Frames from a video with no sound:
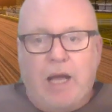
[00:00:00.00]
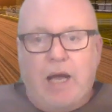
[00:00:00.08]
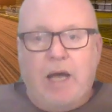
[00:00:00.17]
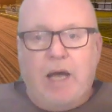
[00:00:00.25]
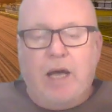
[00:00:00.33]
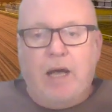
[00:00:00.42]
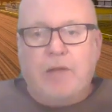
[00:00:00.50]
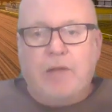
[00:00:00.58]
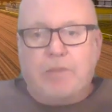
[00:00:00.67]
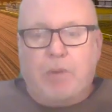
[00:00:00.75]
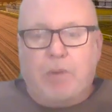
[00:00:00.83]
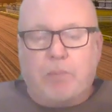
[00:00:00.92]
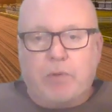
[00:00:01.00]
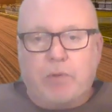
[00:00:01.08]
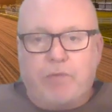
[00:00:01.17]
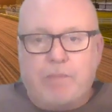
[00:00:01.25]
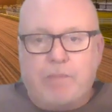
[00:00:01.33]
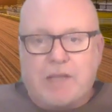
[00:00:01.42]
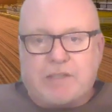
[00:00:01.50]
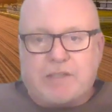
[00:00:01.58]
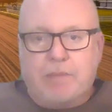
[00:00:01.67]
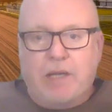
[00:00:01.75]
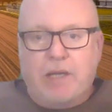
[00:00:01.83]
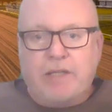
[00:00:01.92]
the Bombproof and
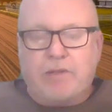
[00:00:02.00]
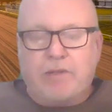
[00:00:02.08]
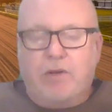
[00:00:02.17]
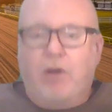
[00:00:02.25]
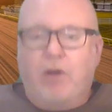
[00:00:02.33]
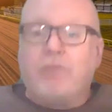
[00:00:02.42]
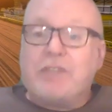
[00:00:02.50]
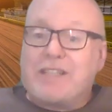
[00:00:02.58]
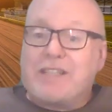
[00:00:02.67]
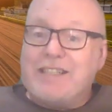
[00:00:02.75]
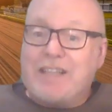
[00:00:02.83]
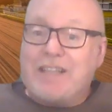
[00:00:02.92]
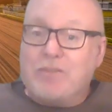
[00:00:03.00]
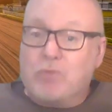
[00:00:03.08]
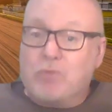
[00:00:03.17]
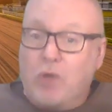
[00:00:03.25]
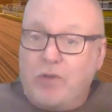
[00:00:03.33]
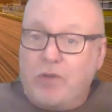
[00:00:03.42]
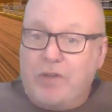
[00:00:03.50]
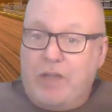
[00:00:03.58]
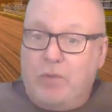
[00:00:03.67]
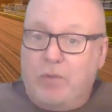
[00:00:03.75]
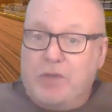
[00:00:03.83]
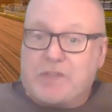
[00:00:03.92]
Mastermind obviously didn't run. They
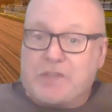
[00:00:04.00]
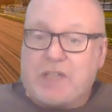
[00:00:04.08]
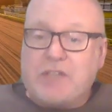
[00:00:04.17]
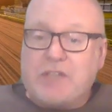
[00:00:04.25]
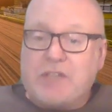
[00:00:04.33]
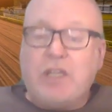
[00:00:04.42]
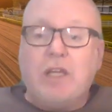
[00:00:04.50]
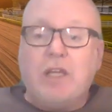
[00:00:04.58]
were at Sedgie.